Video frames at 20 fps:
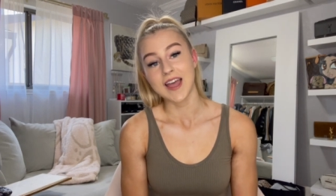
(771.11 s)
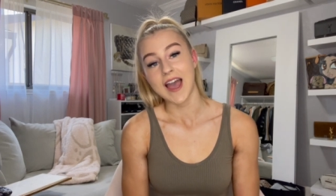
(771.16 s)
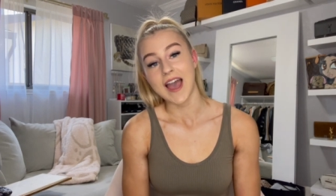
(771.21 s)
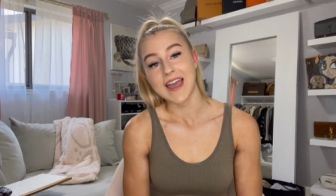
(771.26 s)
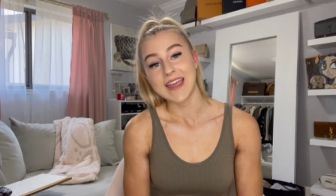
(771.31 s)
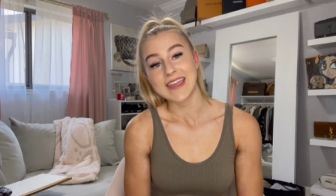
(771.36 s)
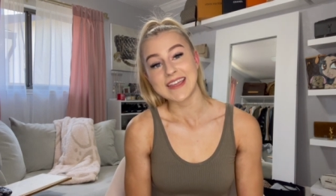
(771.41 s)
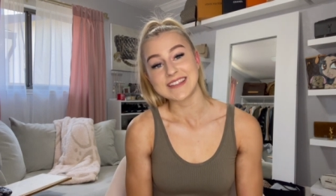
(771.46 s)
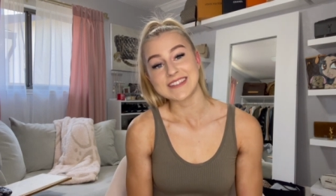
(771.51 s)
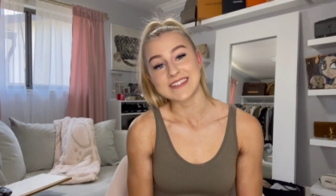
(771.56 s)
I
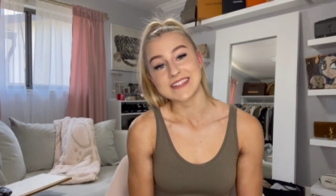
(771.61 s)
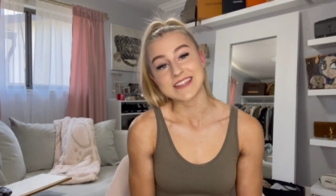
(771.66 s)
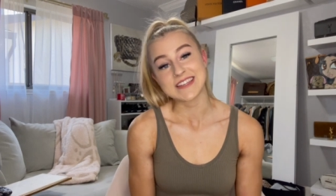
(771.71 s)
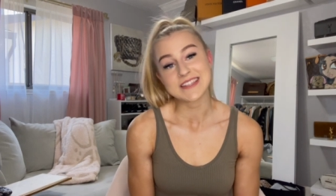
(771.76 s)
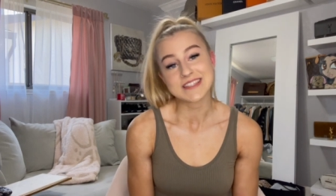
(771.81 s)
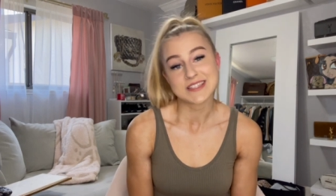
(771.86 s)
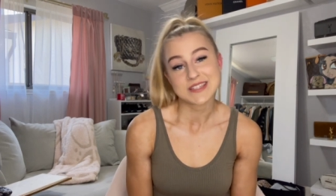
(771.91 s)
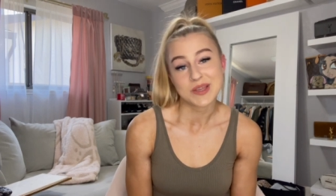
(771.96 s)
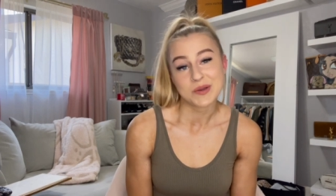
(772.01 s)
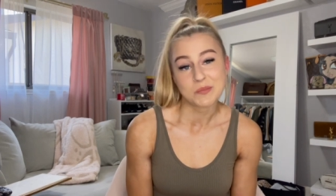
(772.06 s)
get to
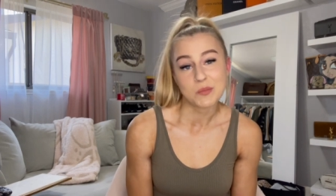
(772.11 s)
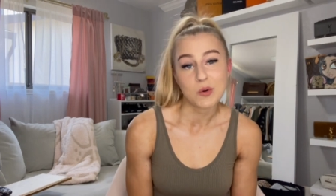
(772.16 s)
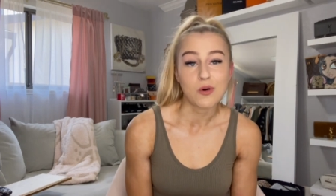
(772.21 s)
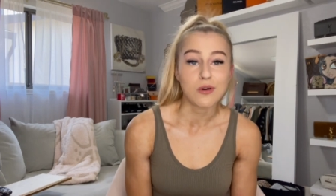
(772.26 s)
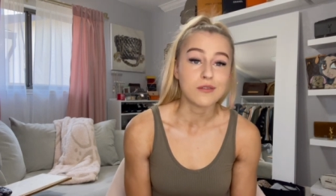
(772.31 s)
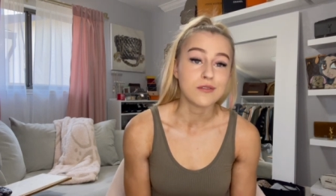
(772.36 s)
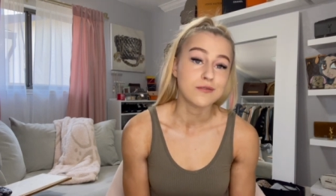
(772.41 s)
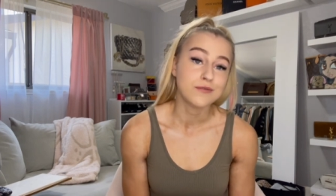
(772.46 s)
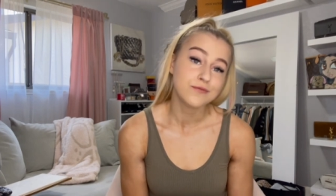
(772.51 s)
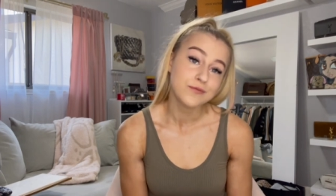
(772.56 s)
eat some
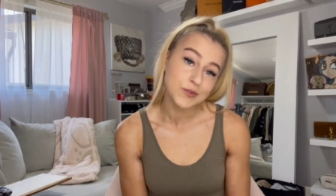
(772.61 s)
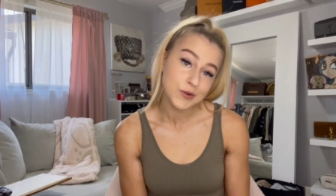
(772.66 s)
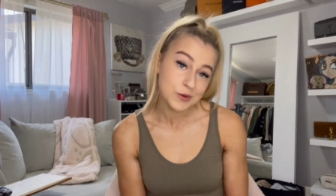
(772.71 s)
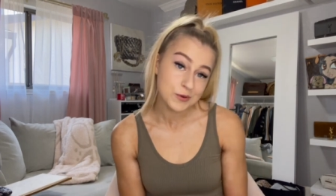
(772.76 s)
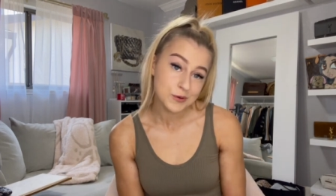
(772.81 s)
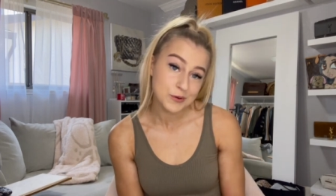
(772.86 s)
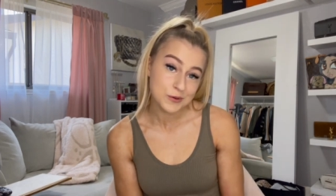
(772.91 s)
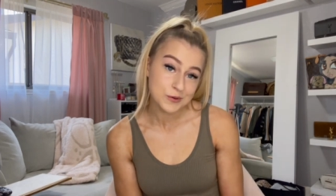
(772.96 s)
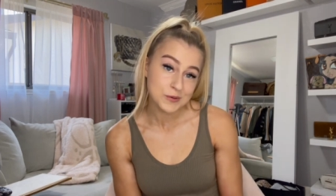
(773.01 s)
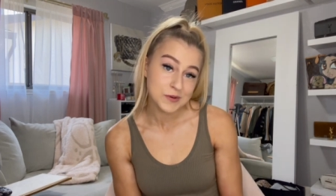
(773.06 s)
more
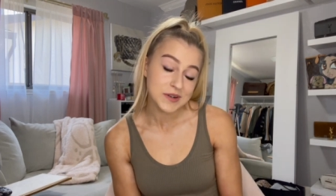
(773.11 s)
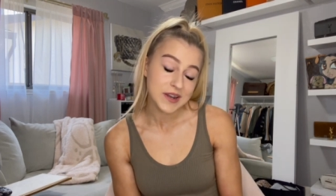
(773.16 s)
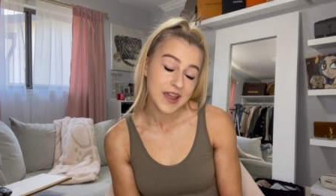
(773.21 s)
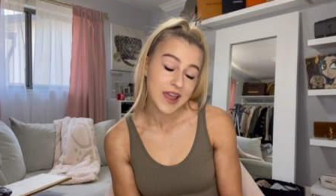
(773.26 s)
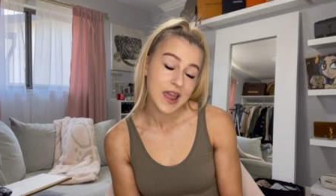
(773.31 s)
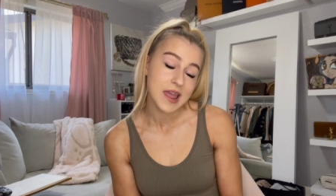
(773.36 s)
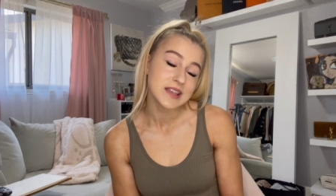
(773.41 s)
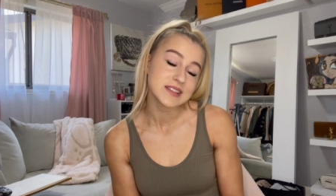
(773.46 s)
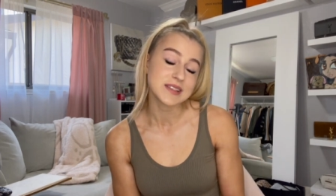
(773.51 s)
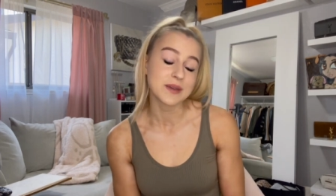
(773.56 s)
food,
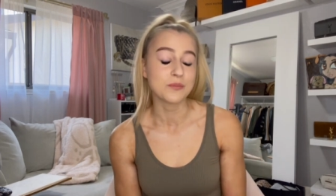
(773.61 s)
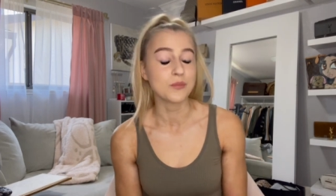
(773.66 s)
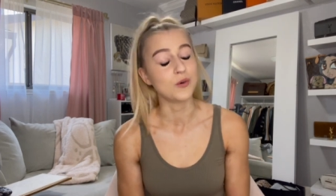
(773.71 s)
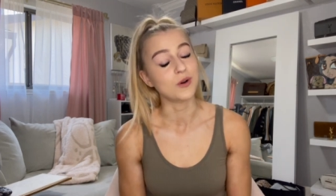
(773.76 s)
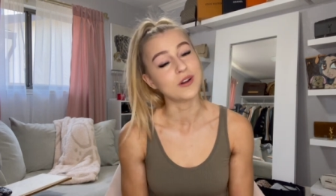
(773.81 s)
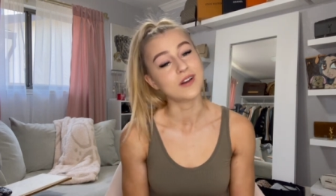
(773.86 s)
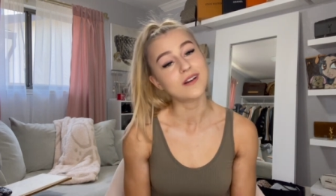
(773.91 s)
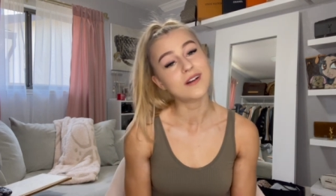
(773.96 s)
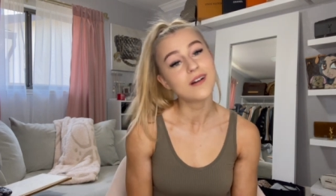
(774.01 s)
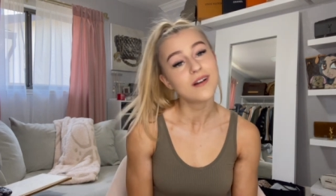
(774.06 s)
some
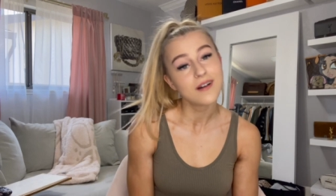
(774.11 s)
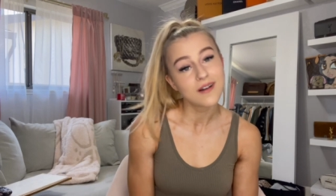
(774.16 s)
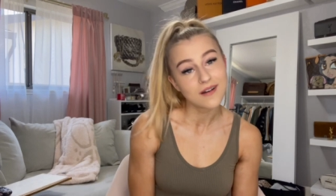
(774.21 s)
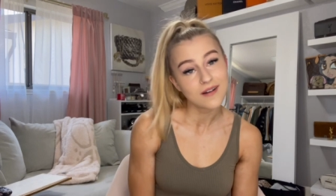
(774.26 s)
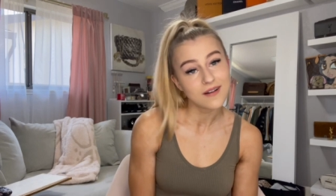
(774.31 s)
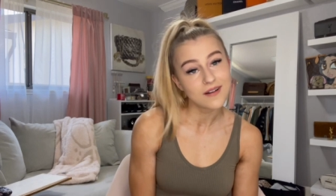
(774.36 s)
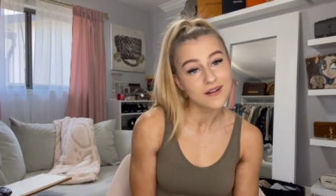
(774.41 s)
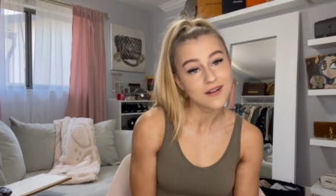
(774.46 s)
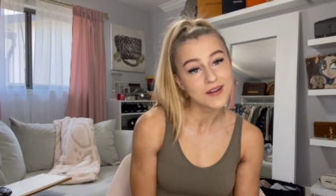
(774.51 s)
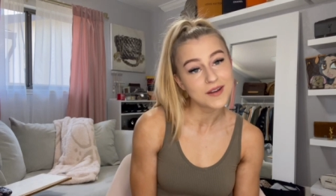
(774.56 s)
more
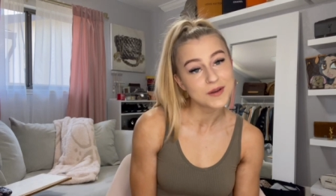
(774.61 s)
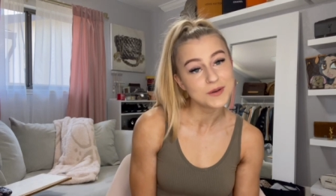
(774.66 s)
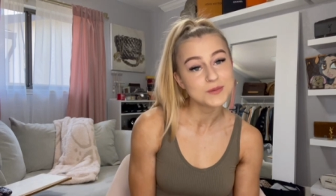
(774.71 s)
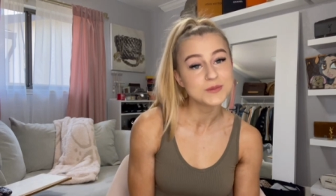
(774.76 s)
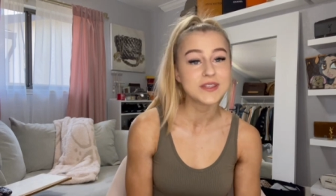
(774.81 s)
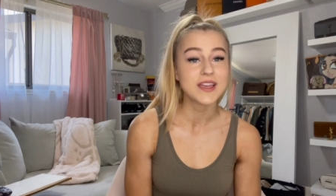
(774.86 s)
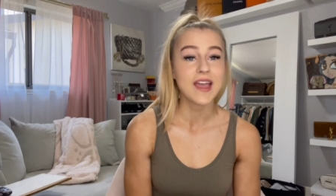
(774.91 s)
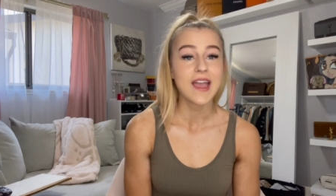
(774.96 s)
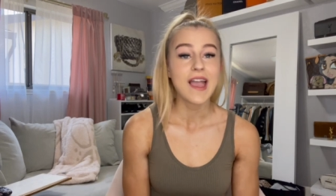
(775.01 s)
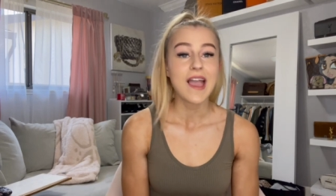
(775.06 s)
carbs,
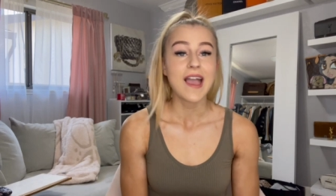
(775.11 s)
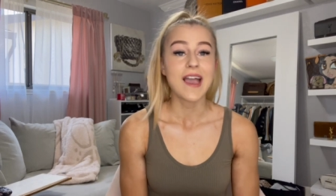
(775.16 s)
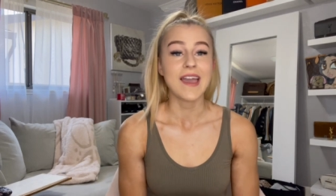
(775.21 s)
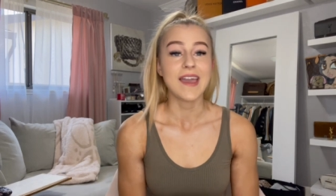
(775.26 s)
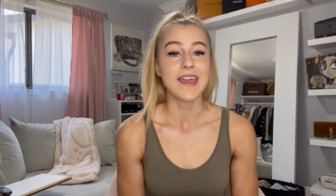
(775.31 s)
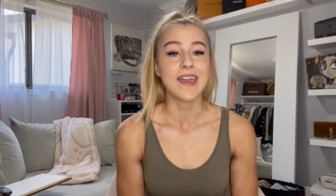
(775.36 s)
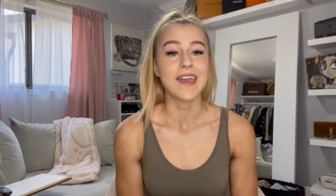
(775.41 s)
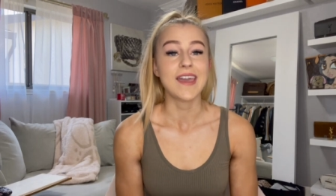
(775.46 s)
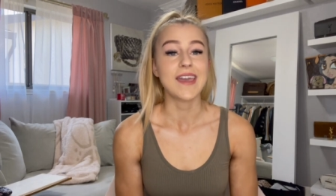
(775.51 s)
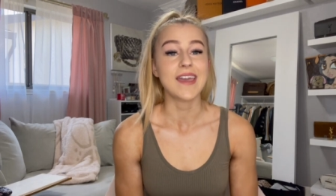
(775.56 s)

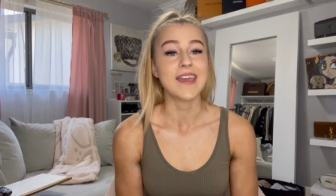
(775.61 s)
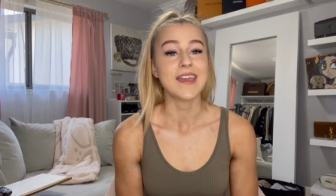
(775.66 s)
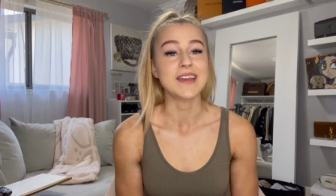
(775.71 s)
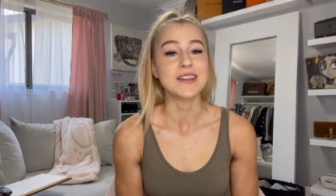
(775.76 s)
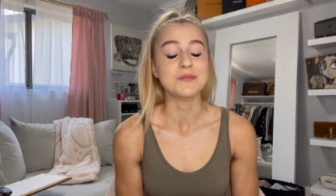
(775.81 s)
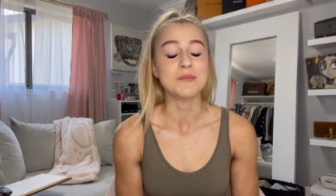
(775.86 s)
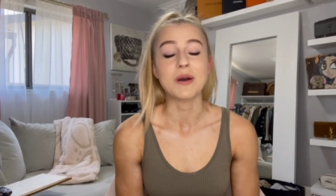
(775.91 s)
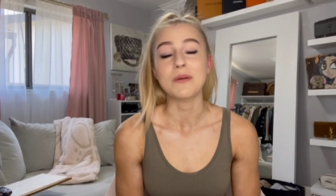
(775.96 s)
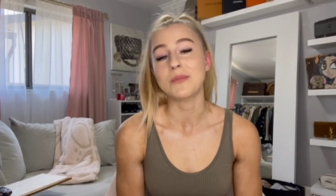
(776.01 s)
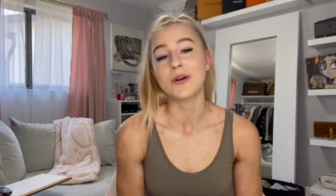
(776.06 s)

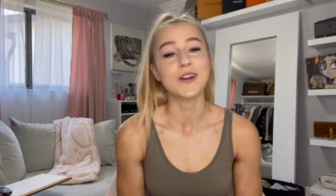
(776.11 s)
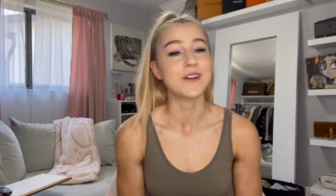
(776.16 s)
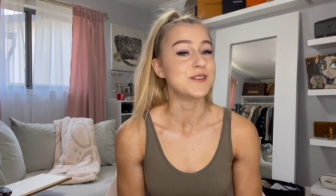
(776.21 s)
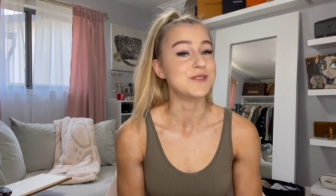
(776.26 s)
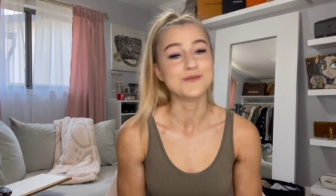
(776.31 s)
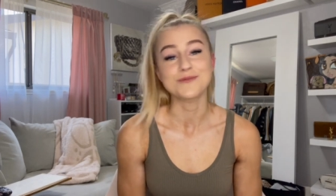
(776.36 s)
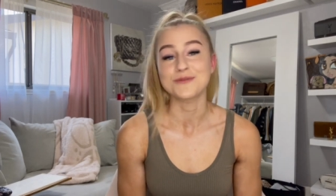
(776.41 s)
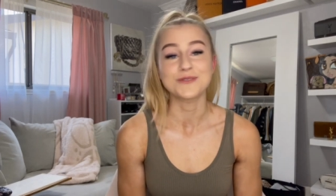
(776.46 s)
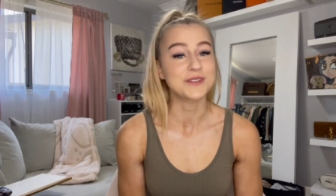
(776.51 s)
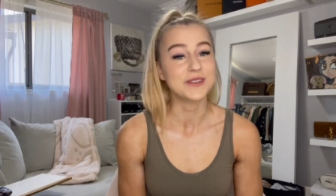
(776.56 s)
and my
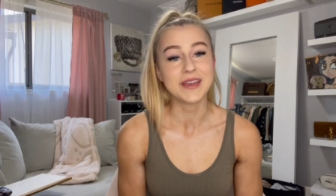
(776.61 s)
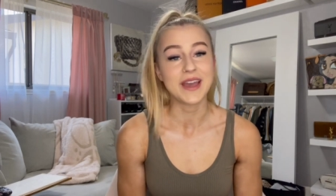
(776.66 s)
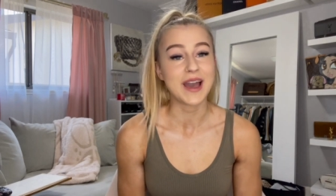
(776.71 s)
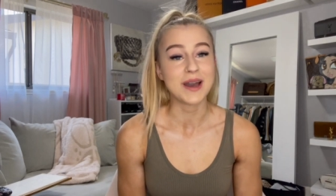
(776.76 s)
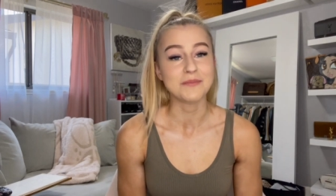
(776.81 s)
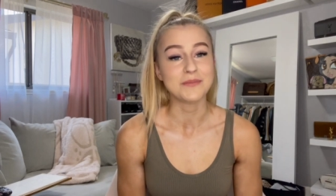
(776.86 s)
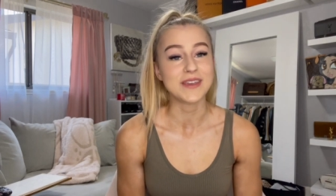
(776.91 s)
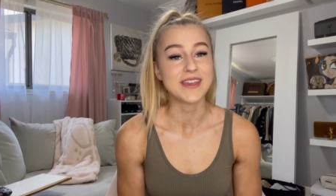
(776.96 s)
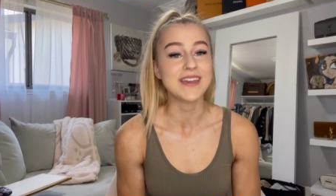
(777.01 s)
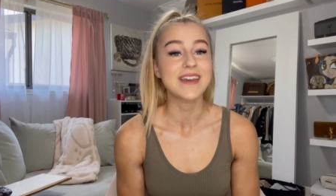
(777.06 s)
body's really
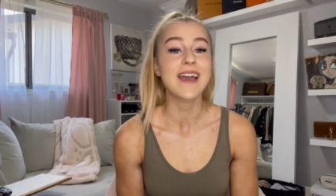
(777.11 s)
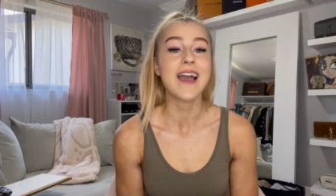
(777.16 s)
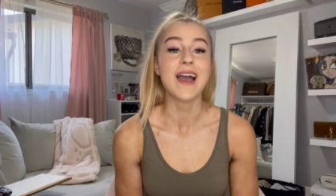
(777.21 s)
happy.